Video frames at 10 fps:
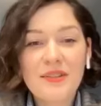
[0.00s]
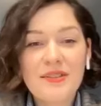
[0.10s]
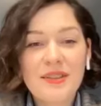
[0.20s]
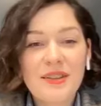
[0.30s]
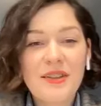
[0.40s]

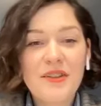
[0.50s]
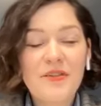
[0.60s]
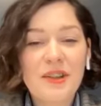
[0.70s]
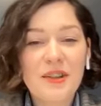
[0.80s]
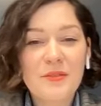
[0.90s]
it's a
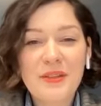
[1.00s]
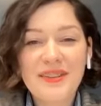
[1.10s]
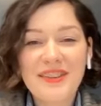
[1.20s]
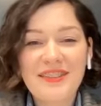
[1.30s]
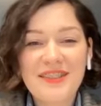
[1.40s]
difficult
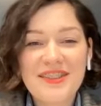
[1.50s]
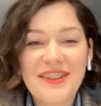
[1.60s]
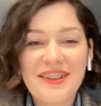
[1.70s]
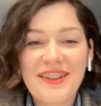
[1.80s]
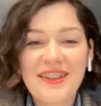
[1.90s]
but
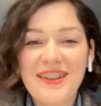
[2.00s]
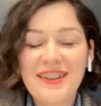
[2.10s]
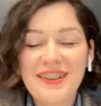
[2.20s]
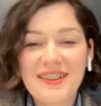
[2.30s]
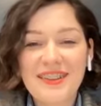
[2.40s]
interesting
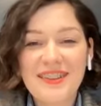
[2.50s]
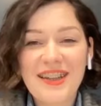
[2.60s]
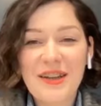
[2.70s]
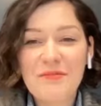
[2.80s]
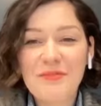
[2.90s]

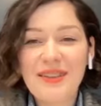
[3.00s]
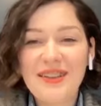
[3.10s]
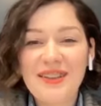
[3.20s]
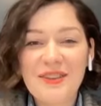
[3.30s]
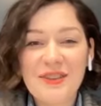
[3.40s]
time
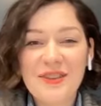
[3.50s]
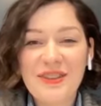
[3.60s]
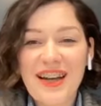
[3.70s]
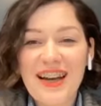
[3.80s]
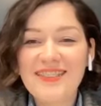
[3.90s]
to do
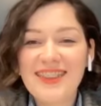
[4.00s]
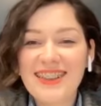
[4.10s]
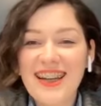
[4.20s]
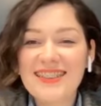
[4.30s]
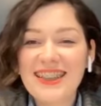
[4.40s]

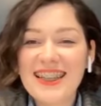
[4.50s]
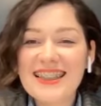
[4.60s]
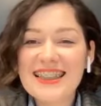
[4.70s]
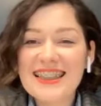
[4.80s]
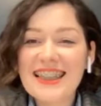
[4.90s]
advertising,
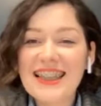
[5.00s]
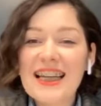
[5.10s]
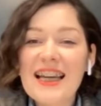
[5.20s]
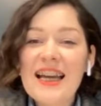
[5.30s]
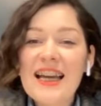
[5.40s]
essentially.
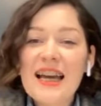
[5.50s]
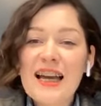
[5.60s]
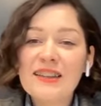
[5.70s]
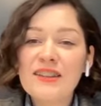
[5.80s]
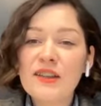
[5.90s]

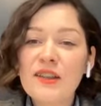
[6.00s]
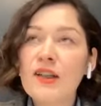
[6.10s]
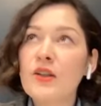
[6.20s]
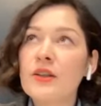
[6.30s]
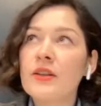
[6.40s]
And
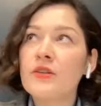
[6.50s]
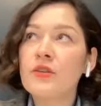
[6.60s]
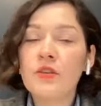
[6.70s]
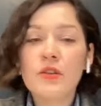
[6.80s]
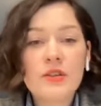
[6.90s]

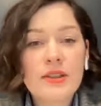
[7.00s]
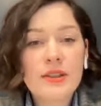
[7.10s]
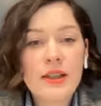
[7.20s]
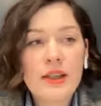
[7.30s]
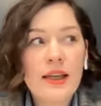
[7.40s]
do you
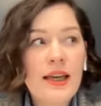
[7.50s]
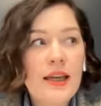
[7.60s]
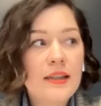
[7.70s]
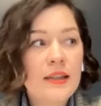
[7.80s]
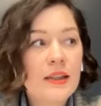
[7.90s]
see
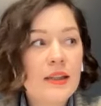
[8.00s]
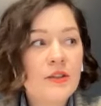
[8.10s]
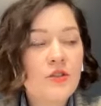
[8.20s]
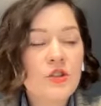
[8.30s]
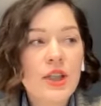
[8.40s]

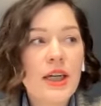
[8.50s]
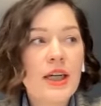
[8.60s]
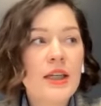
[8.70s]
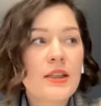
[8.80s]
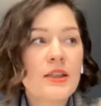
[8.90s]
any
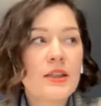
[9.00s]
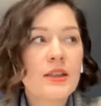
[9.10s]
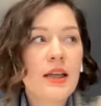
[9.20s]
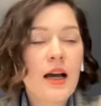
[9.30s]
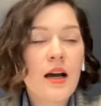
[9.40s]
change
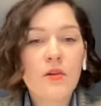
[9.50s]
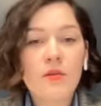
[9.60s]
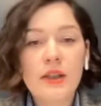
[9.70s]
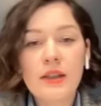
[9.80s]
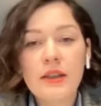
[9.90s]
in
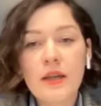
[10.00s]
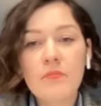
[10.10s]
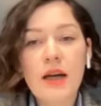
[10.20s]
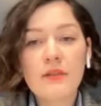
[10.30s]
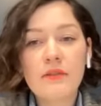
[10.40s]
how
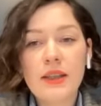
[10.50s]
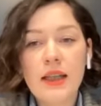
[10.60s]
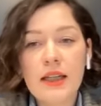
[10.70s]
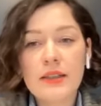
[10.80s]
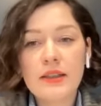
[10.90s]
in-game
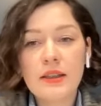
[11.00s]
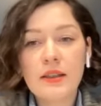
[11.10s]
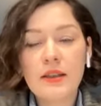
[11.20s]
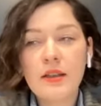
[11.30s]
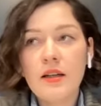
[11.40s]

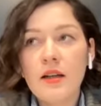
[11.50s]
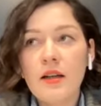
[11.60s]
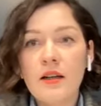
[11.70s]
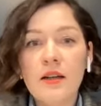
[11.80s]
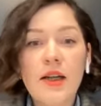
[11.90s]
advertising
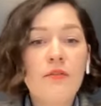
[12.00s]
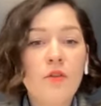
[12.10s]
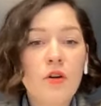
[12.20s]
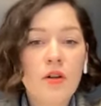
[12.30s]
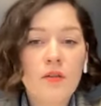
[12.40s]

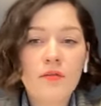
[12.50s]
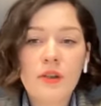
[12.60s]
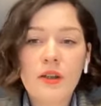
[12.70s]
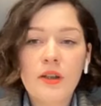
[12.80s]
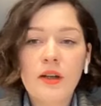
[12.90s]

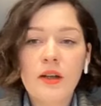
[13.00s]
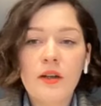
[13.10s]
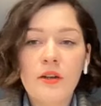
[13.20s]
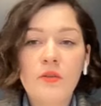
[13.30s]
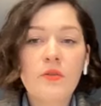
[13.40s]
evolved
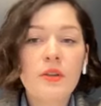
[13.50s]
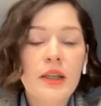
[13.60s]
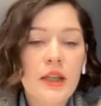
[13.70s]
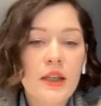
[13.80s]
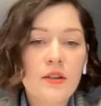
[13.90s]
through the
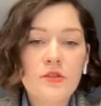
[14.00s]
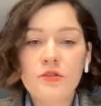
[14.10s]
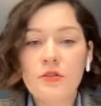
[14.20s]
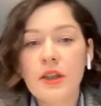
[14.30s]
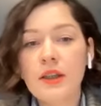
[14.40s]
years
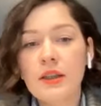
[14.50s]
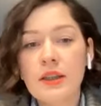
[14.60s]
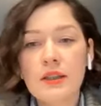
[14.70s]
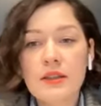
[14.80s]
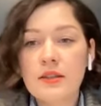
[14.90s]
during
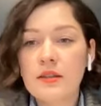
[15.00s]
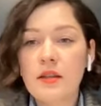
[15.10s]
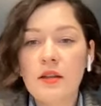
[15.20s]
these